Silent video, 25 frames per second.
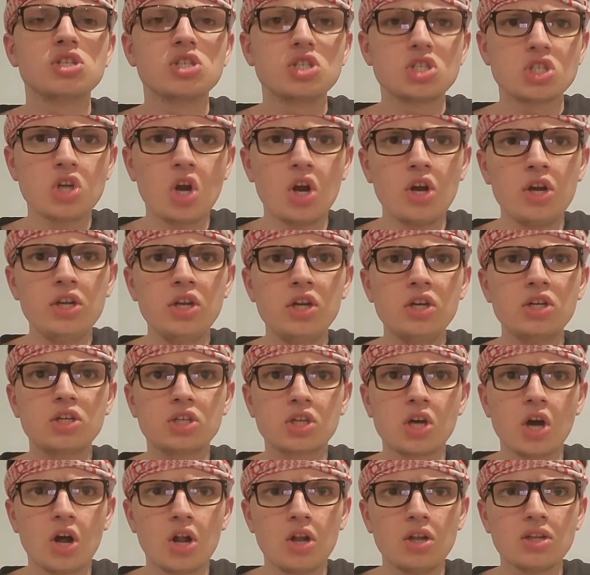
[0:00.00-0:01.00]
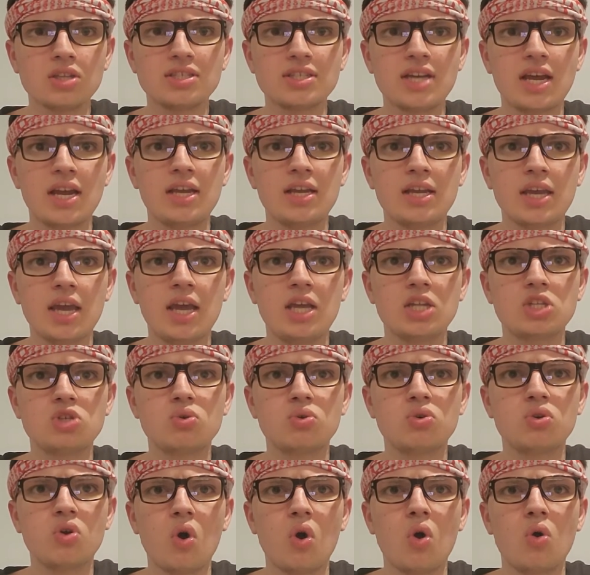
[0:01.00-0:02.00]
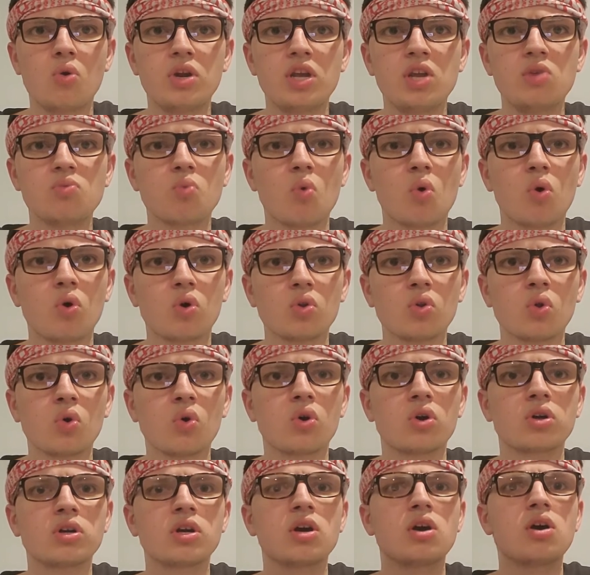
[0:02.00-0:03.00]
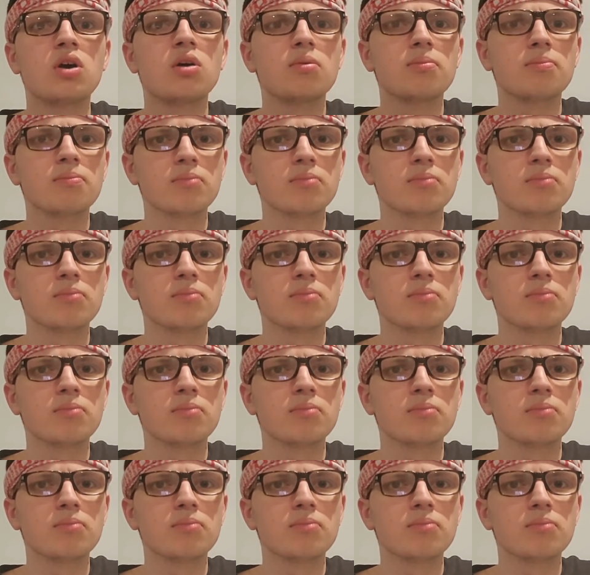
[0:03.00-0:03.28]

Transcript: starting a cult dedicated to Oni warlord,